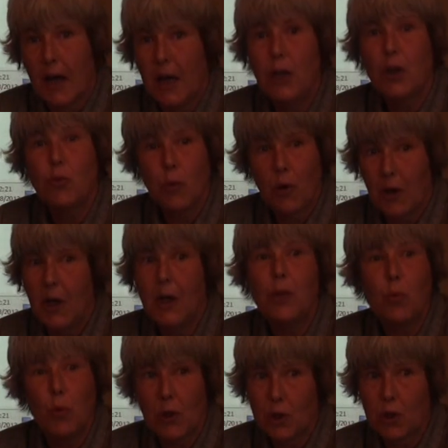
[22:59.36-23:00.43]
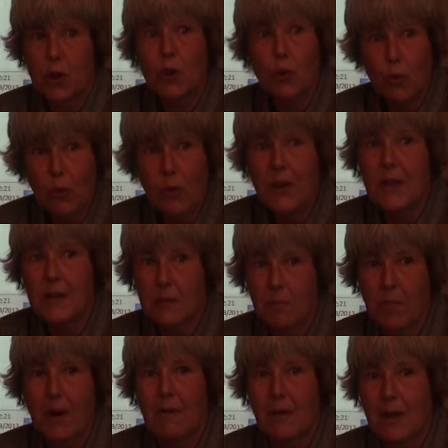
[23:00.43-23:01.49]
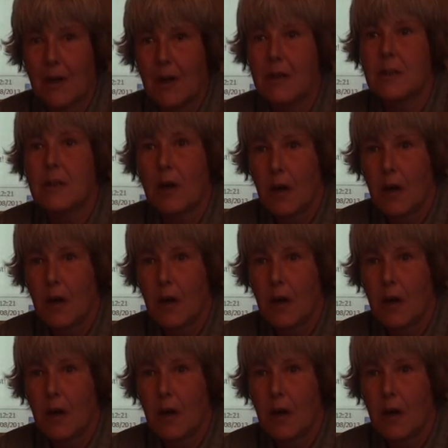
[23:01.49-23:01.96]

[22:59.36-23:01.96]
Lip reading: it will soon, this paradise,